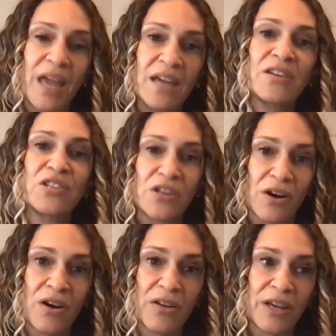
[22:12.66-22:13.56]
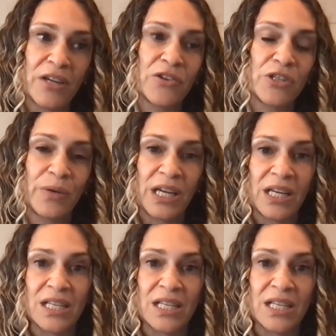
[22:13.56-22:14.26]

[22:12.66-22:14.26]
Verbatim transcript: make sure that you're doing it